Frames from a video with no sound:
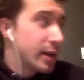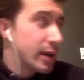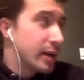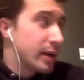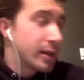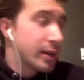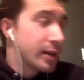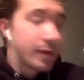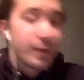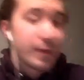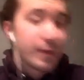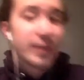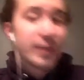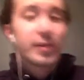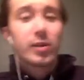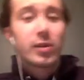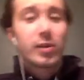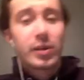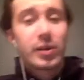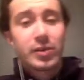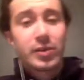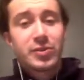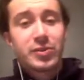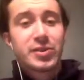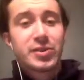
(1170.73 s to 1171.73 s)
The fact that
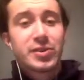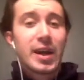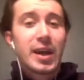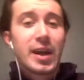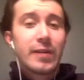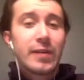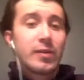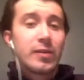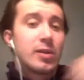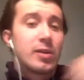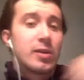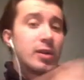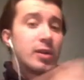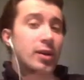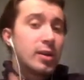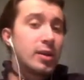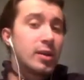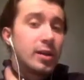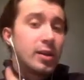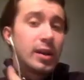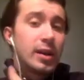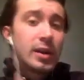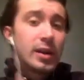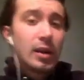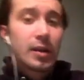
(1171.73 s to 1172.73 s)
I could just have it
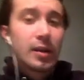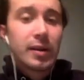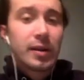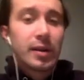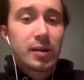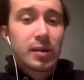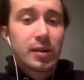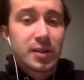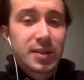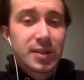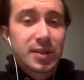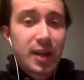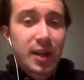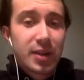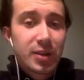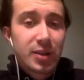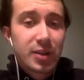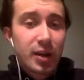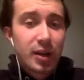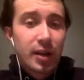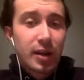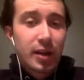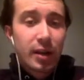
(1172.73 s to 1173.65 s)
in a little sachet,